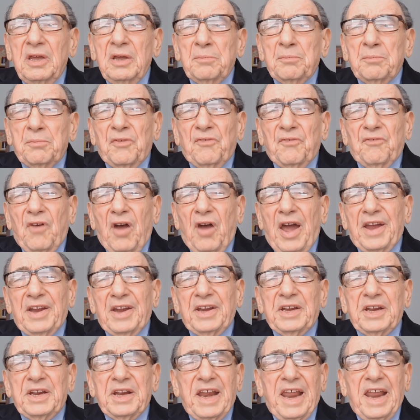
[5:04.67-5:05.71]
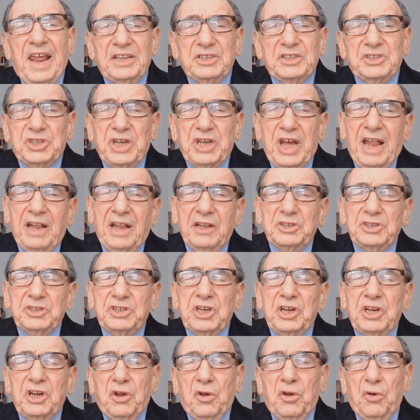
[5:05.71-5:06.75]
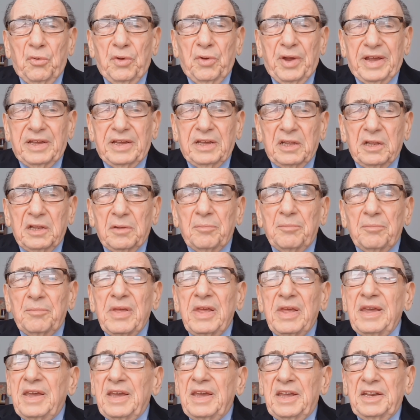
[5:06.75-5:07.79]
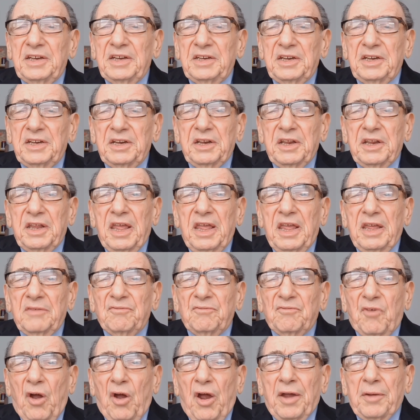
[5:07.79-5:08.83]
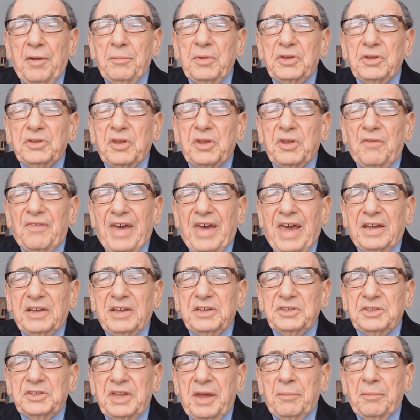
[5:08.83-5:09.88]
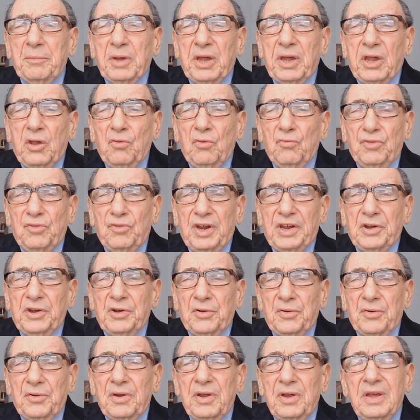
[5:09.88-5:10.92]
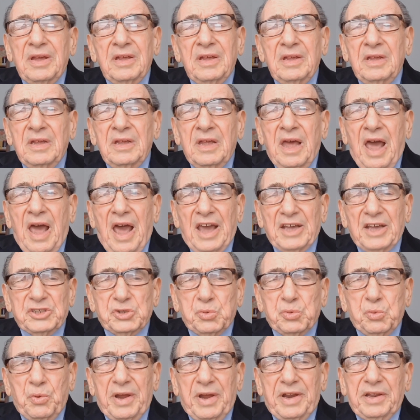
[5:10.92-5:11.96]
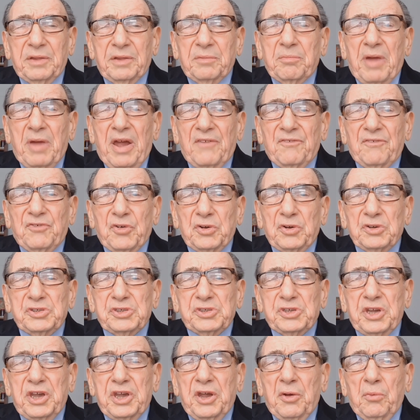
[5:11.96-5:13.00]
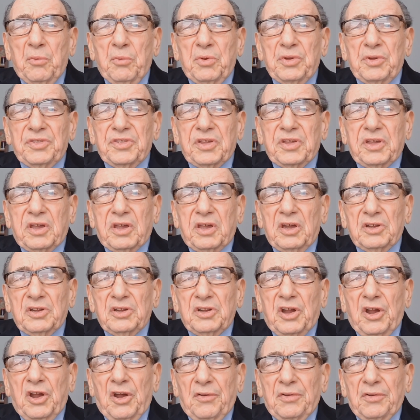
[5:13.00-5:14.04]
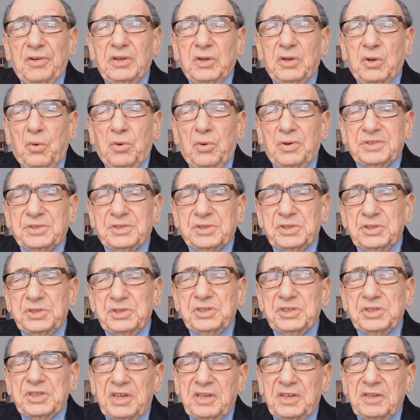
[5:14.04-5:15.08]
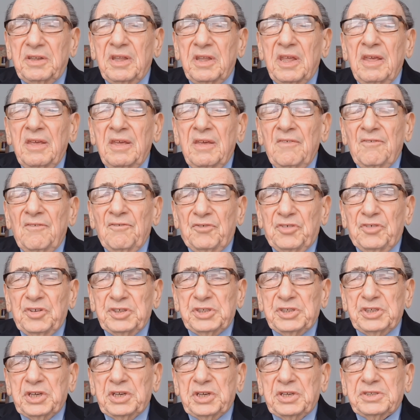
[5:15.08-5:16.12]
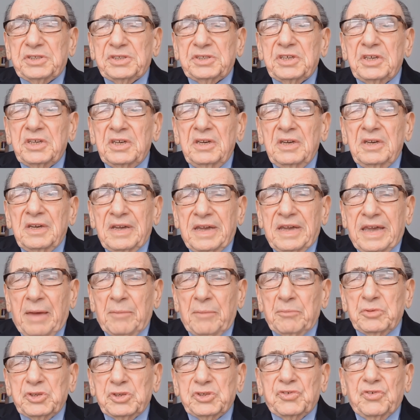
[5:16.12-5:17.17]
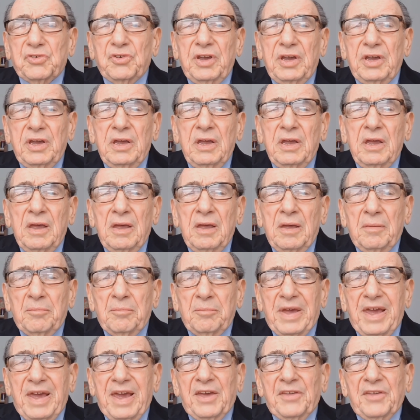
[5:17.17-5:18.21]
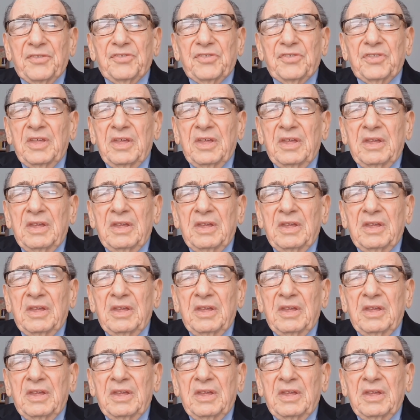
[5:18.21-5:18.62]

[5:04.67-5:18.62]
provided a challenging curriculum in an environment of academic rigor. I sweated my first year with concurrent courses in physics, chemistry, math,